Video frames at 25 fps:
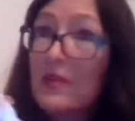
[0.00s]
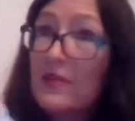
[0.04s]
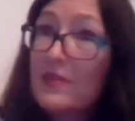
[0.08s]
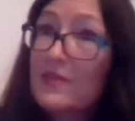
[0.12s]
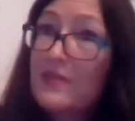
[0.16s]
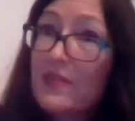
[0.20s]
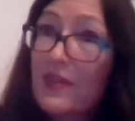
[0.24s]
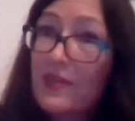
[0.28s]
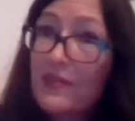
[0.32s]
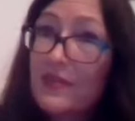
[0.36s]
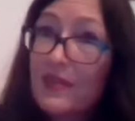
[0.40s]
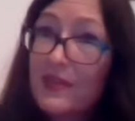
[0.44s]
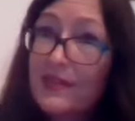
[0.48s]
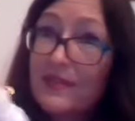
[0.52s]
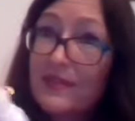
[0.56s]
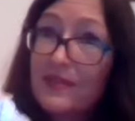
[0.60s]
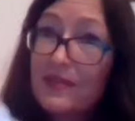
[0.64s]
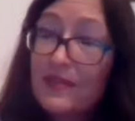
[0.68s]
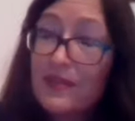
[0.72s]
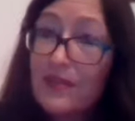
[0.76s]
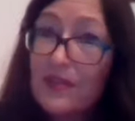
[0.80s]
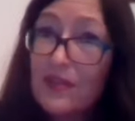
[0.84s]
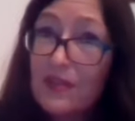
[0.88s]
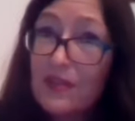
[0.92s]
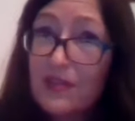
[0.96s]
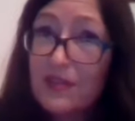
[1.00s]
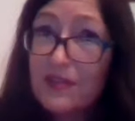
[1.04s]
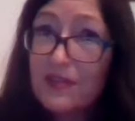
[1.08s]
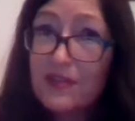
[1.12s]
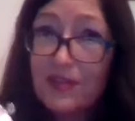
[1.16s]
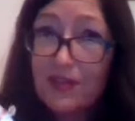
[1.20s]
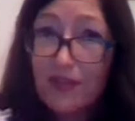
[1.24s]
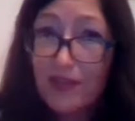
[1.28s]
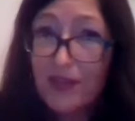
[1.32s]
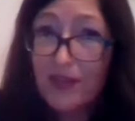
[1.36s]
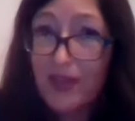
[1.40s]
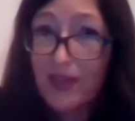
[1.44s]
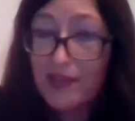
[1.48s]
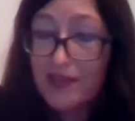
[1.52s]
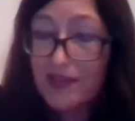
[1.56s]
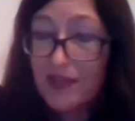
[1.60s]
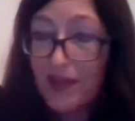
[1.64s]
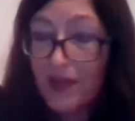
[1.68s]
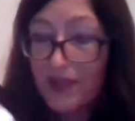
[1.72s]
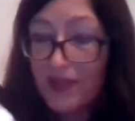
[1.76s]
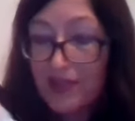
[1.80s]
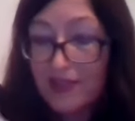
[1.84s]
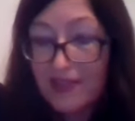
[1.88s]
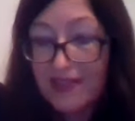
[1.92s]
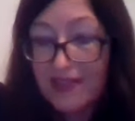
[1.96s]
So this, you could do things
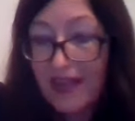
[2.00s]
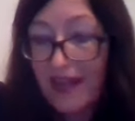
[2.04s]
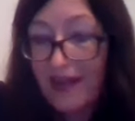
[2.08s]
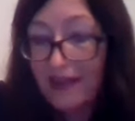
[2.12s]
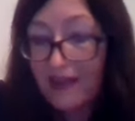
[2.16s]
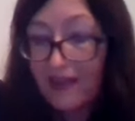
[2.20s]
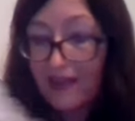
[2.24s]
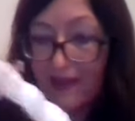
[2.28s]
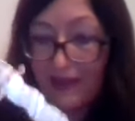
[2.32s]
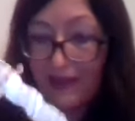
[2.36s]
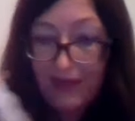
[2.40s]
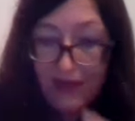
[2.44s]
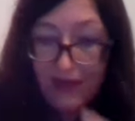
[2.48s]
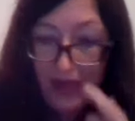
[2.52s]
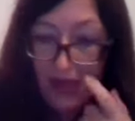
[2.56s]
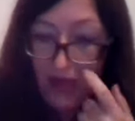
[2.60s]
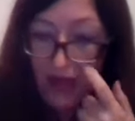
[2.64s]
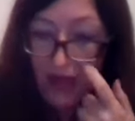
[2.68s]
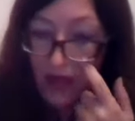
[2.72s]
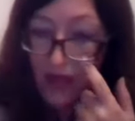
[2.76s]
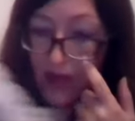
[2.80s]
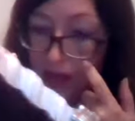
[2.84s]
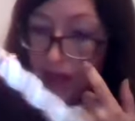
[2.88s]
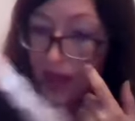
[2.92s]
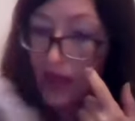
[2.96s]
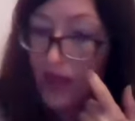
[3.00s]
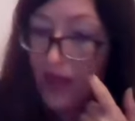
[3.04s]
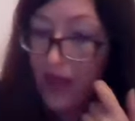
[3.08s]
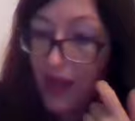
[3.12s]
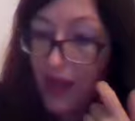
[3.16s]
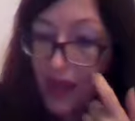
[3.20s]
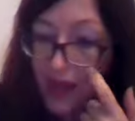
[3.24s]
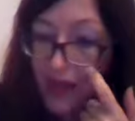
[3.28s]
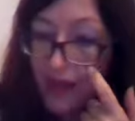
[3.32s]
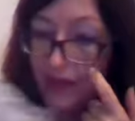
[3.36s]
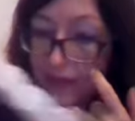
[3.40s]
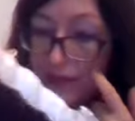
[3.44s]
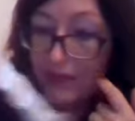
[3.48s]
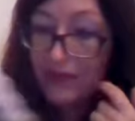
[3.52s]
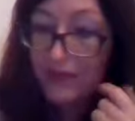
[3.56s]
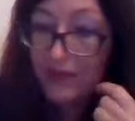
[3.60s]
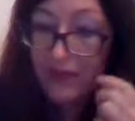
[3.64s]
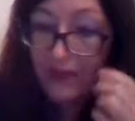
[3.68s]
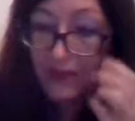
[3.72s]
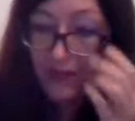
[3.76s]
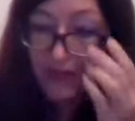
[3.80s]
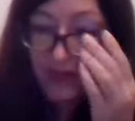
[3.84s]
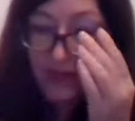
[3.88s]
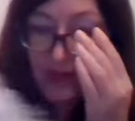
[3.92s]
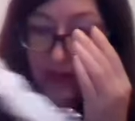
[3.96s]
like this daily.
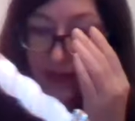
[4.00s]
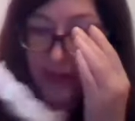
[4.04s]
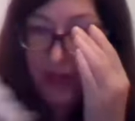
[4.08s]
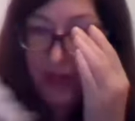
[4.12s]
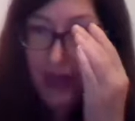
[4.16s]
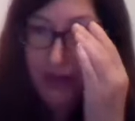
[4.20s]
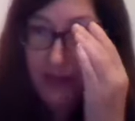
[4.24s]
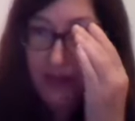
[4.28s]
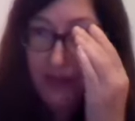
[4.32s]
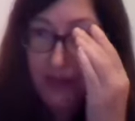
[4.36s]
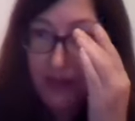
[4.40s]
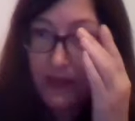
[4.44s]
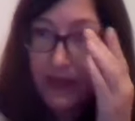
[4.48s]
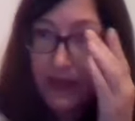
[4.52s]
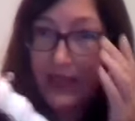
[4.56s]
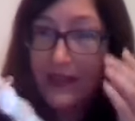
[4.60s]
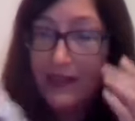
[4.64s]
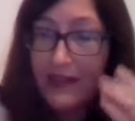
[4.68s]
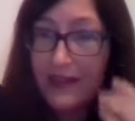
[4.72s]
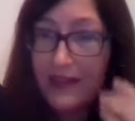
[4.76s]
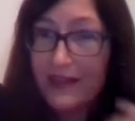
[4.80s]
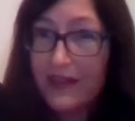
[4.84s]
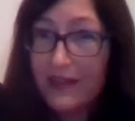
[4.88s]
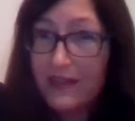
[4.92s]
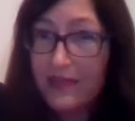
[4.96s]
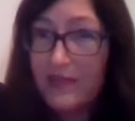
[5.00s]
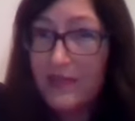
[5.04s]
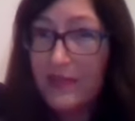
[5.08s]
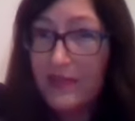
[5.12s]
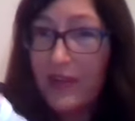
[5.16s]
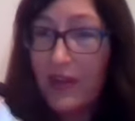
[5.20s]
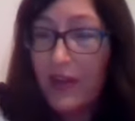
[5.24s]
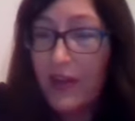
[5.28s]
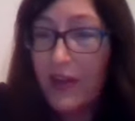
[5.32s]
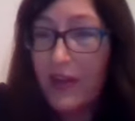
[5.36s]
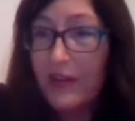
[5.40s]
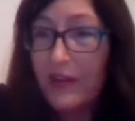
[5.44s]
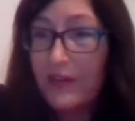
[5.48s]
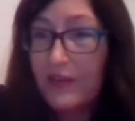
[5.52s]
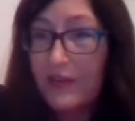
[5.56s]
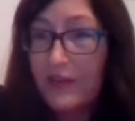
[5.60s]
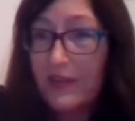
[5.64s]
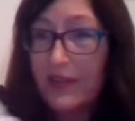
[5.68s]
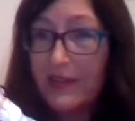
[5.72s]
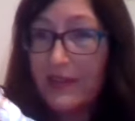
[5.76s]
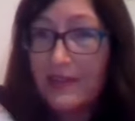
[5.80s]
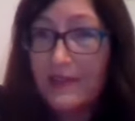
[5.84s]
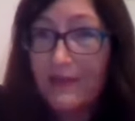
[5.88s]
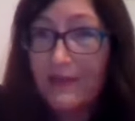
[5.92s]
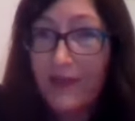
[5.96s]
Pendulum healing, as you know,
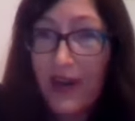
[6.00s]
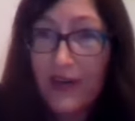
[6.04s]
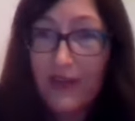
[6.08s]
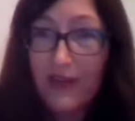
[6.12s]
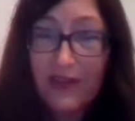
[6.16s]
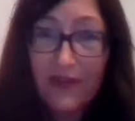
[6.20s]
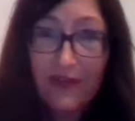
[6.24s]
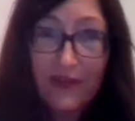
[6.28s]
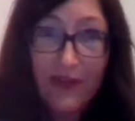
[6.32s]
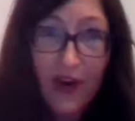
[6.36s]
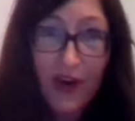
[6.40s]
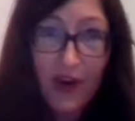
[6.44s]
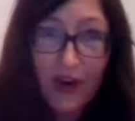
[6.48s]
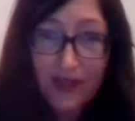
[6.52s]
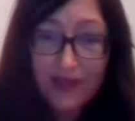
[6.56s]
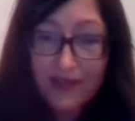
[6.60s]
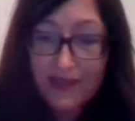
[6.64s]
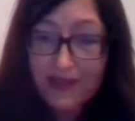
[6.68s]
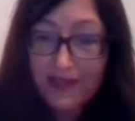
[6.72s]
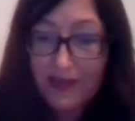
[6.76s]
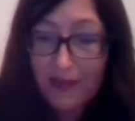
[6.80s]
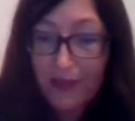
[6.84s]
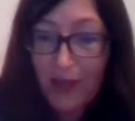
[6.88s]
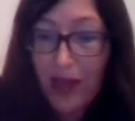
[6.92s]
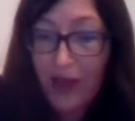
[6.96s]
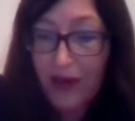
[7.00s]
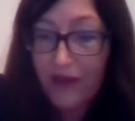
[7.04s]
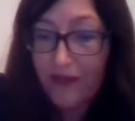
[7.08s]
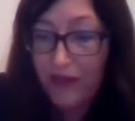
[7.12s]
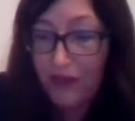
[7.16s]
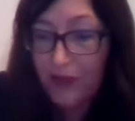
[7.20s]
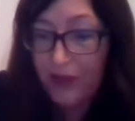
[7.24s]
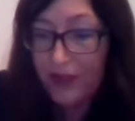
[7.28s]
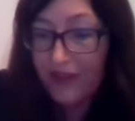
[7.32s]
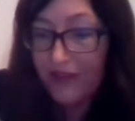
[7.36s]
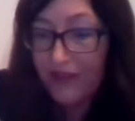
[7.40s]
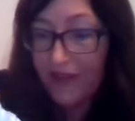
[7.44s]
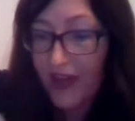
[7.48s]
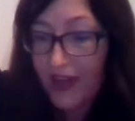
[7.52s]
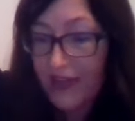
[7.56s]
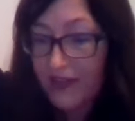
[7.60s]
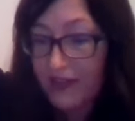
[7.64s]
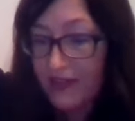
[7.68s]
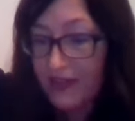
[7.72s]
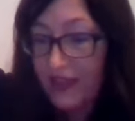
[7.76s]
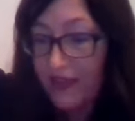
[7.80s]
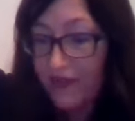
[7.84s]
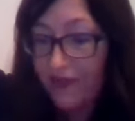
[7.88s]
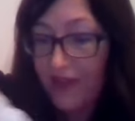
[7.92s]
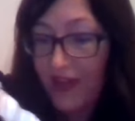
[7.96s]
is very fast, powerful and
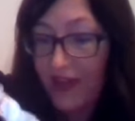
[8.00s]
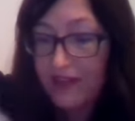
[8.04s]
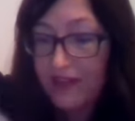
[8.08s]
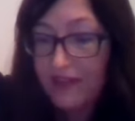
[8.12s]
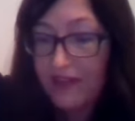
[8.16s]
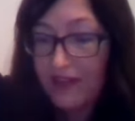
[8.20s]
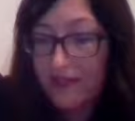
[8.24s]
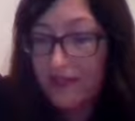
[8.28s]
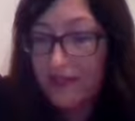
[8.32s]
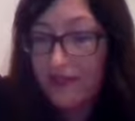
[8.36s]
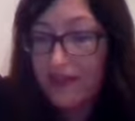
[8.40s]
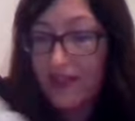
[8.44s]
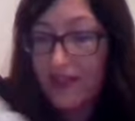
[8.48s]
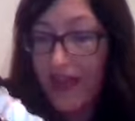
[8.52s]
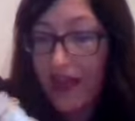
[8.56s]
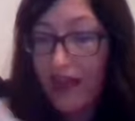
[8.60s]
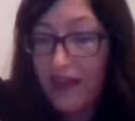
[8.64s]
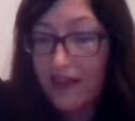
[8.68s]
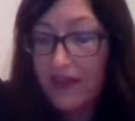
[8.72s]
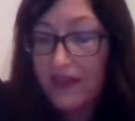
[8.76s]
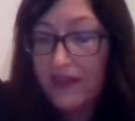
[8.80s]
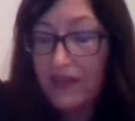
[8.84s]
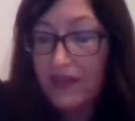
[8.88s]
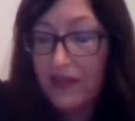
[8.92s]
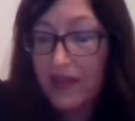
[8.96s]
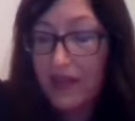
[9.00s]
effective and doesn't take